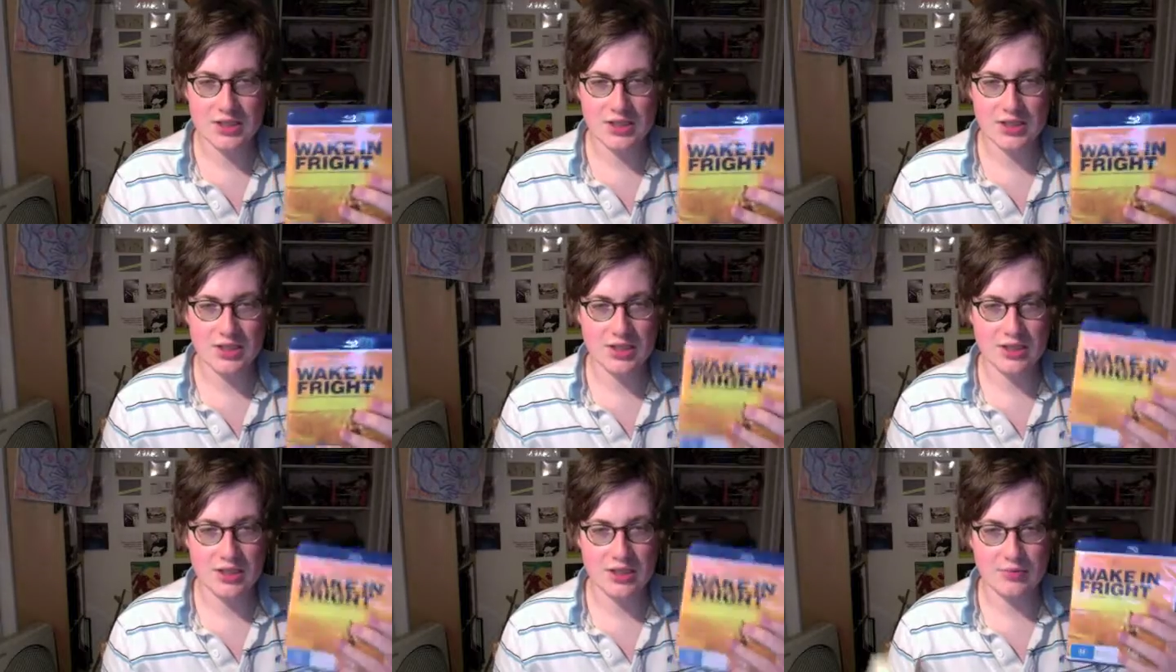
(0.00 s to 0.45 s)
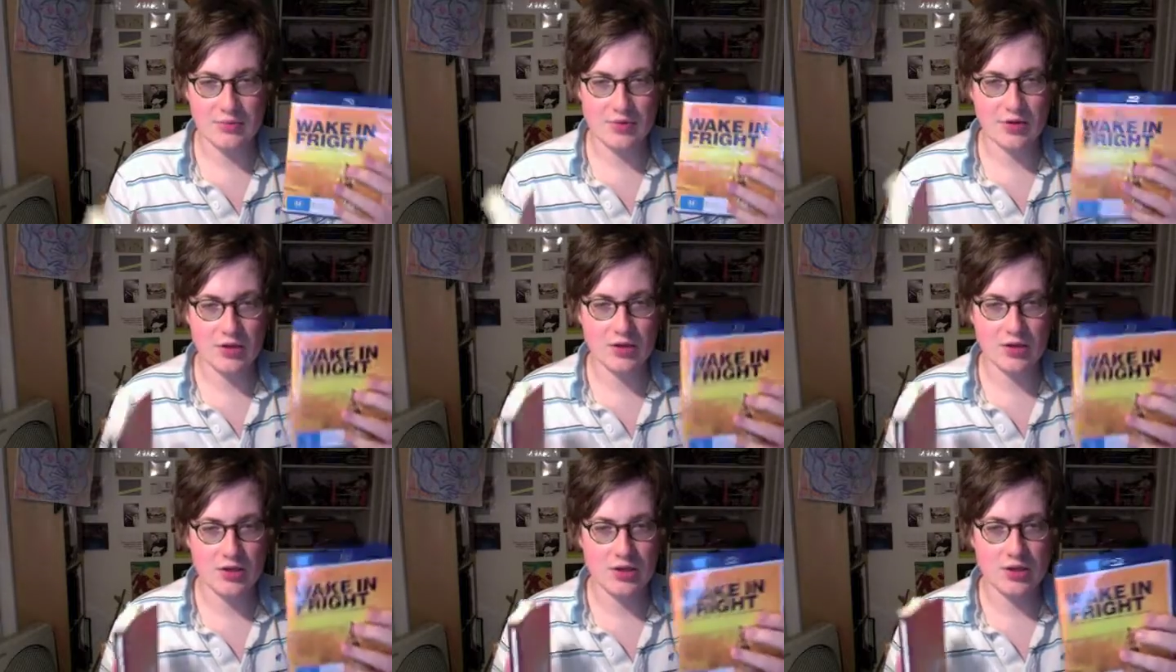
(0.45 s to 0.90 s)
Yeah, but
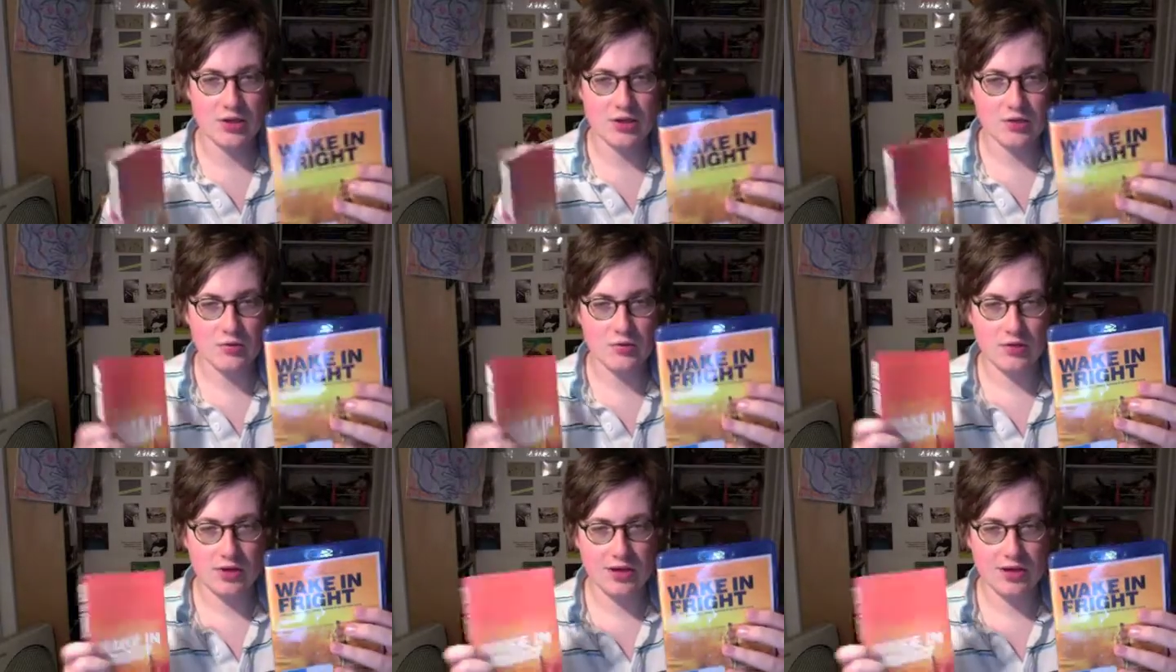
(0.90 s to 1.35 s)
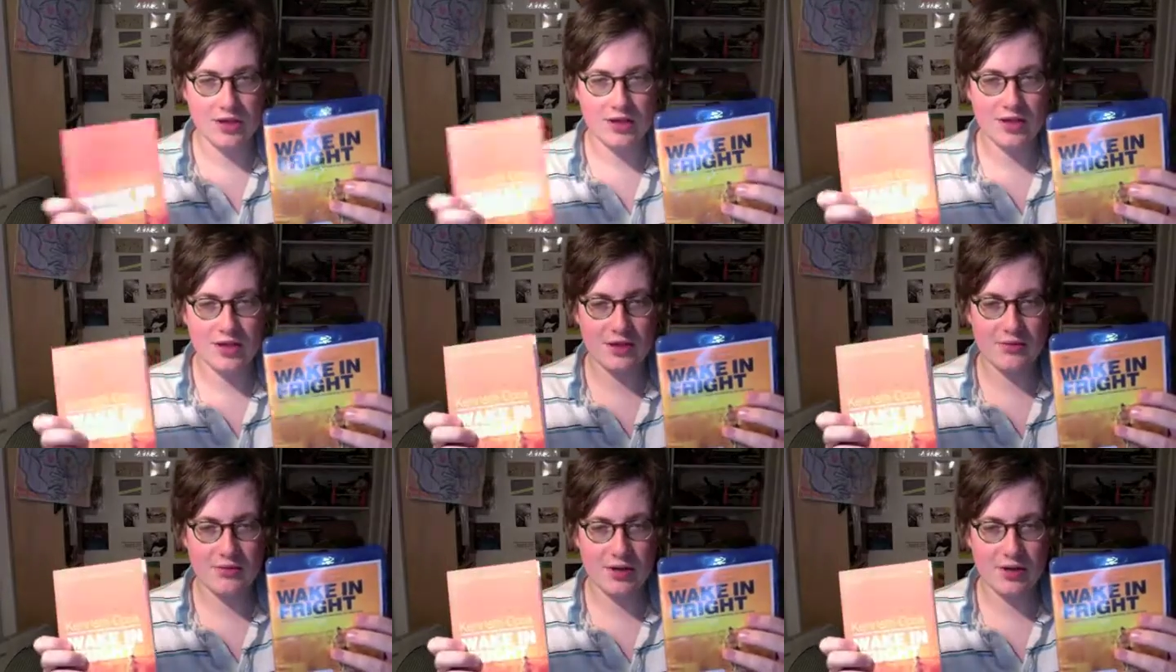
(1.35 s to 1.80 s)
the
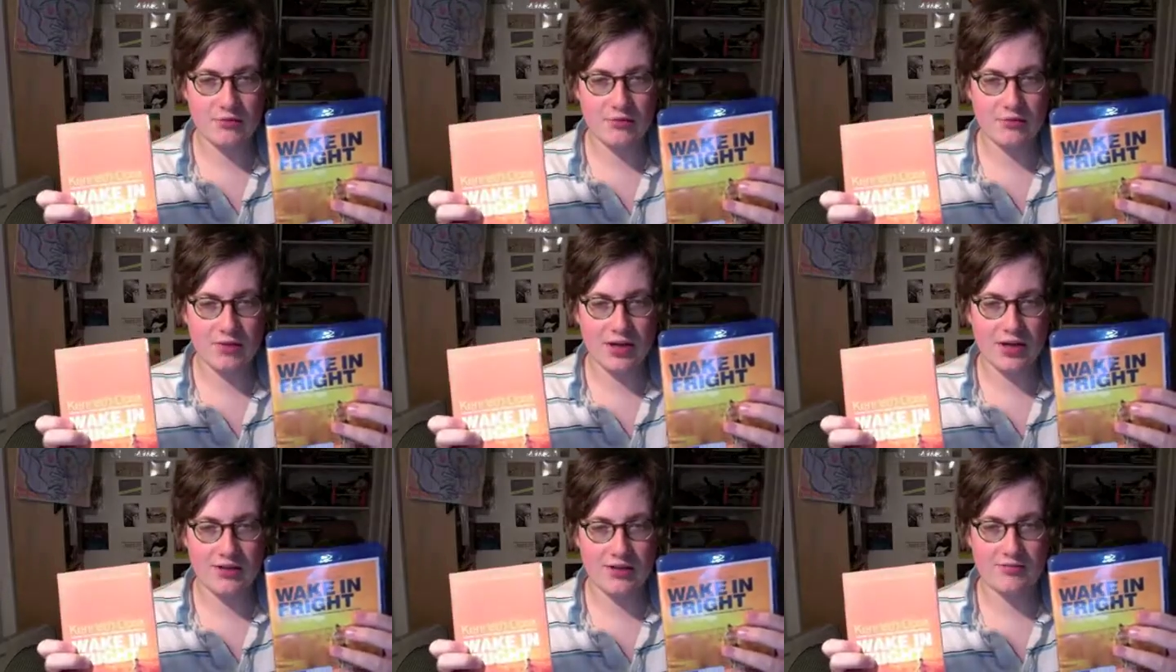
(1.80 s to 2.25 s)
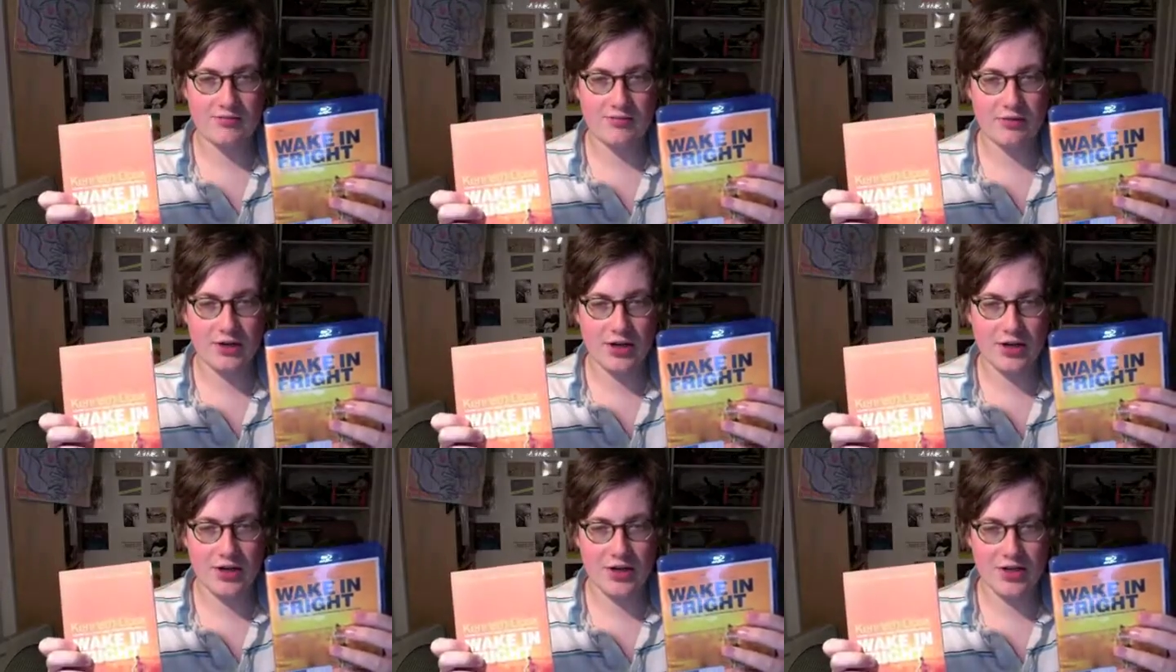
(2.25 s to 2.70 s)
thing about Wake in
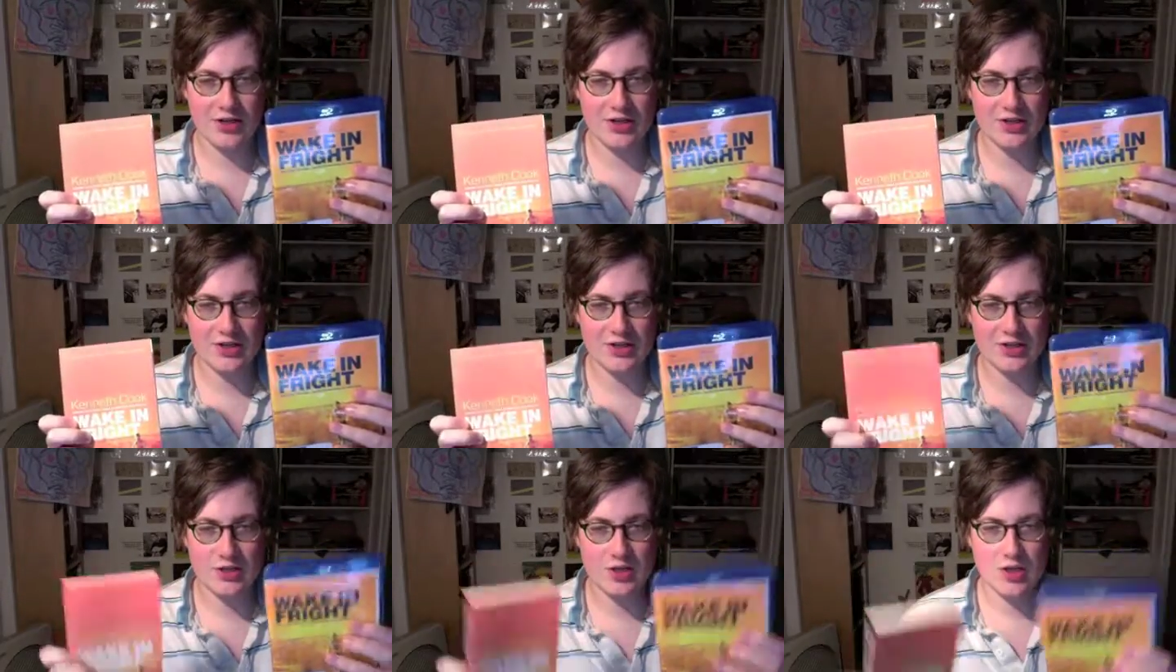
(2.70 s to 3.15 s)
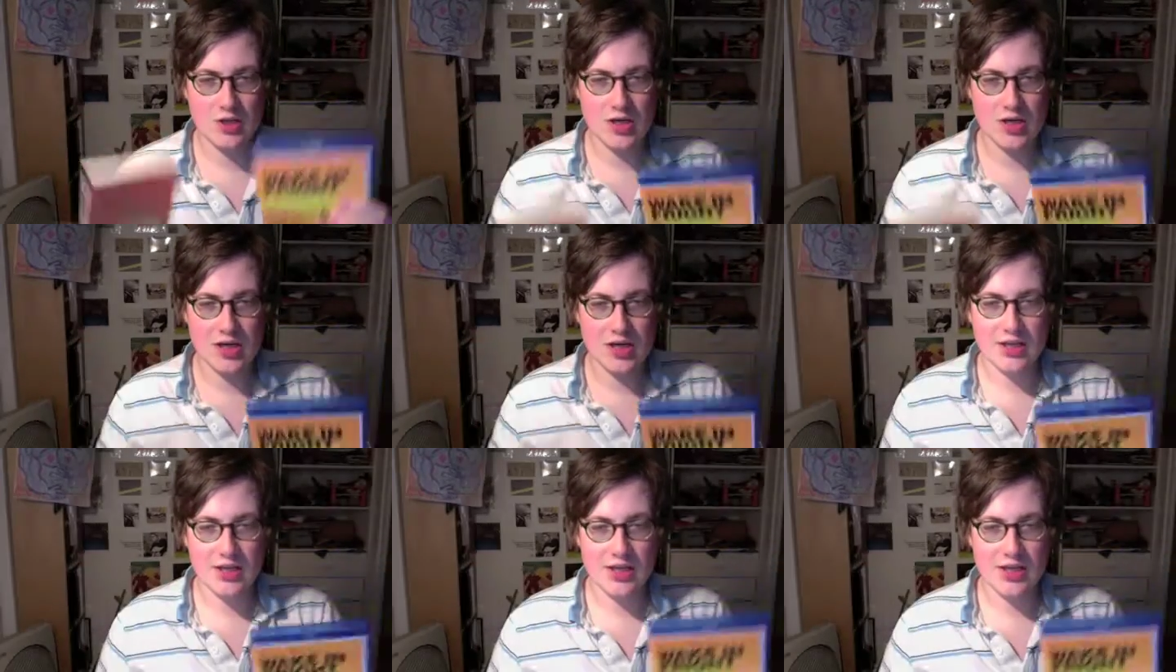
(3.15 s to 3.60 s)
Fright is
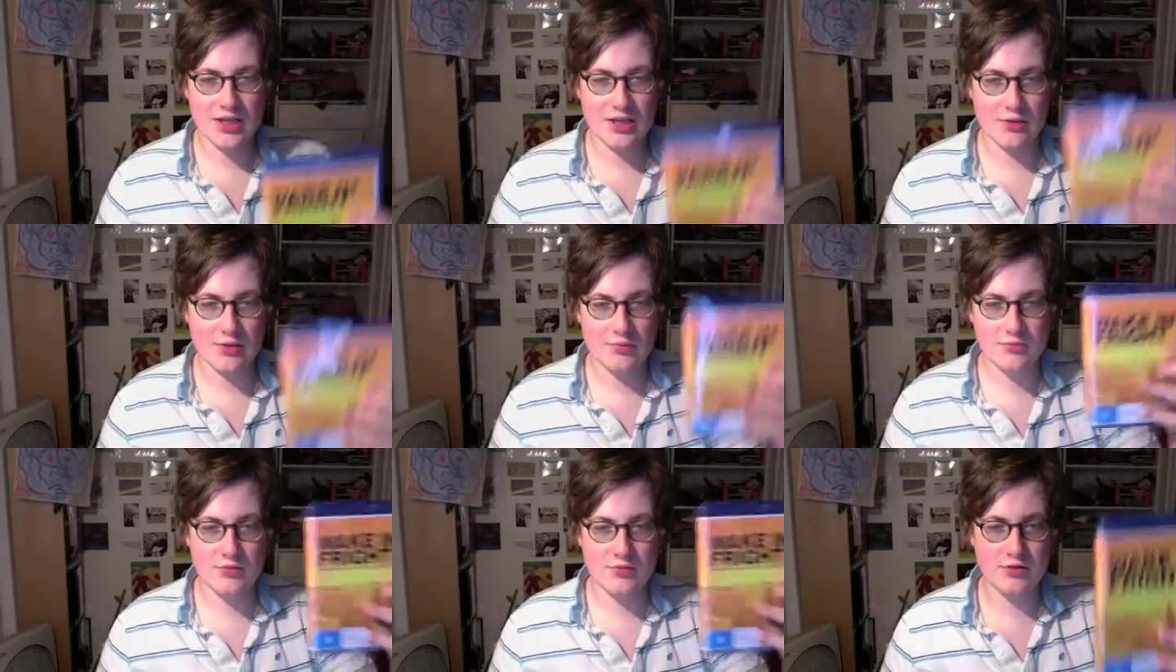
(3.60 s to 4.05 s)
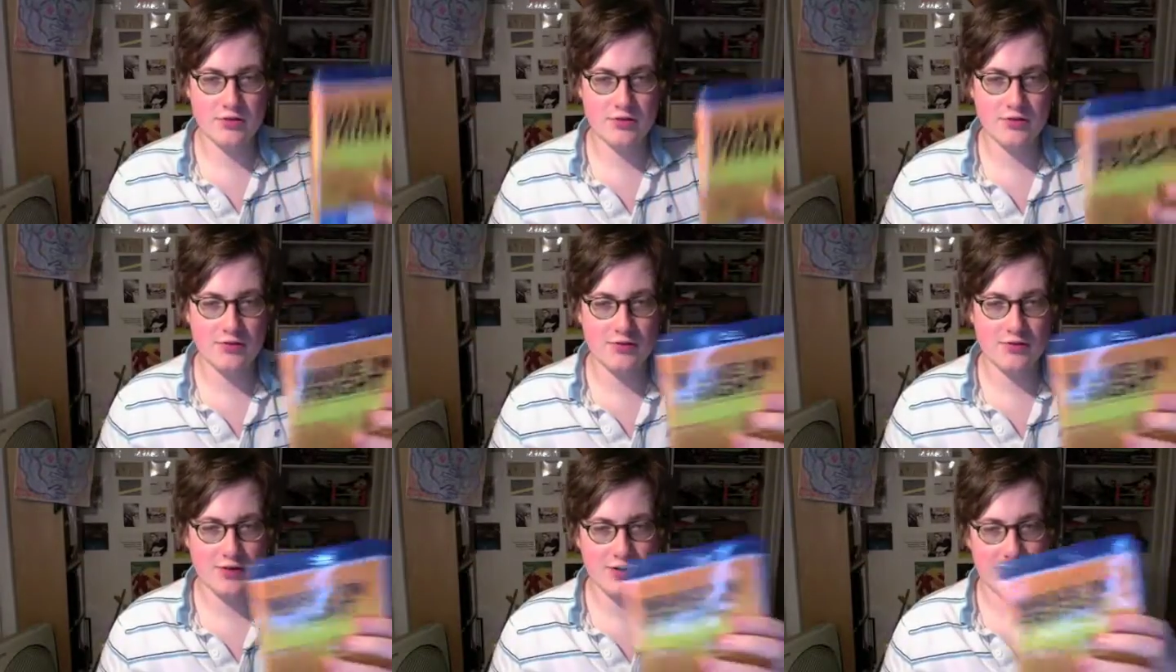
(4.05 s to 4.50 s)
that the
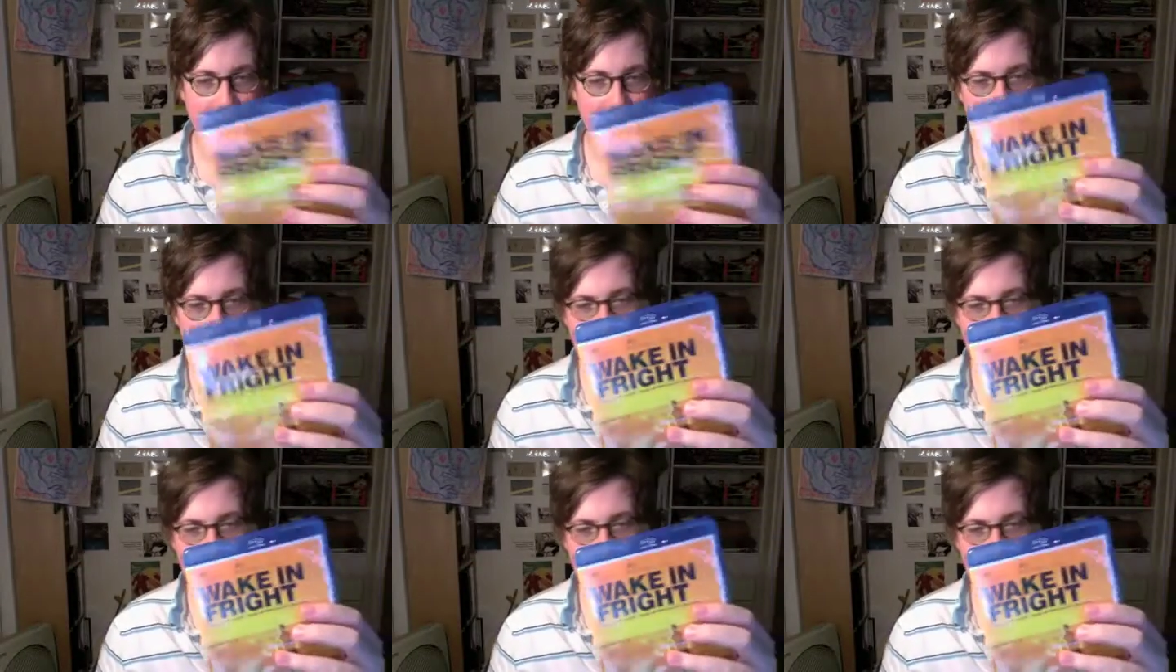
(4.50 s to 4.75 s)
movie